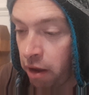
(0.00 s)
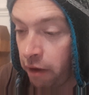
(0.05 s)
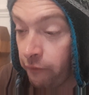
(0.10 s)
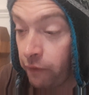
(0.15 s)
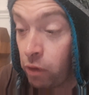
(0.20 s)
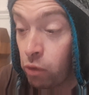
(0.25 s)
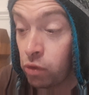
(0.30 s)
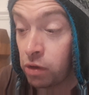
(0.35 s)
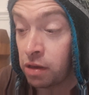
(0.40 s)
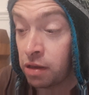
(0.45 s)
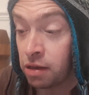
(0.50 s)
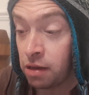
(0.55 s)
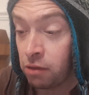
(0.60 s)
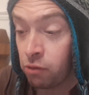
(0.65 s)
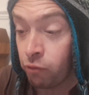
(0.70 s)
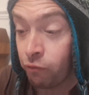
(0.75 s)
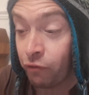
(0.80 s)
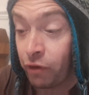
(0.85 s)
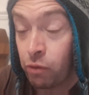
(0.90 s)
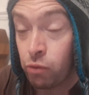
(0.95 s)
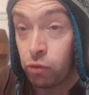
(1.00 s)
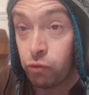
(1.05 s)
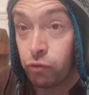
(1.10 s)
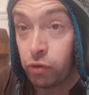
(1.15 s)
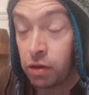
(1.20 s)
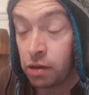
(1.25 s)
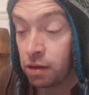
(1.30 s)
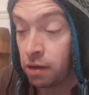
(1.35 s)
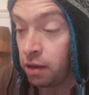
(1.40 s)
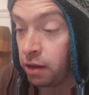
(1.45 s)
They would, see, they would
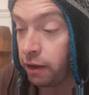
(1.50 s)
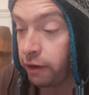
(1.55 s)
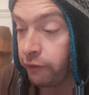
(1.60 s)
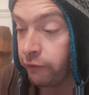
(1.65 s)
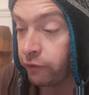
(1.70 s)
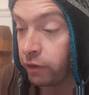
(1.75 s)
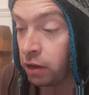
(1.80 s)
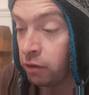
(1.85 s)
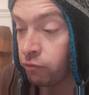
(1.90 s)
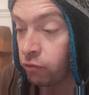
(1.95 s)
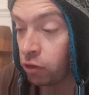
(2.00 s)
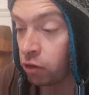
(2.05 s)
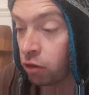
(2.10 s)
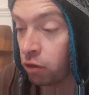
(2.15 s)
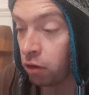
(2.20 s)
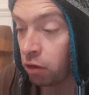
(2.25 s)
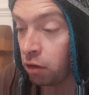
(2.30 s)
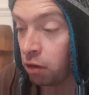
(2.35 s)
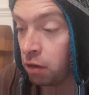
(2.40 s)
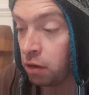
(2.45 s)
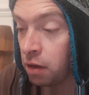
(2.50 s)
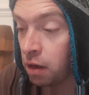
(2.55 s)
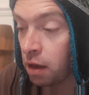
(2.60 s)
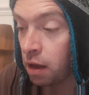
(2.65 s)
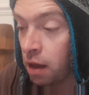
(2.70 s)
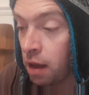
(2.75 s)
receive in return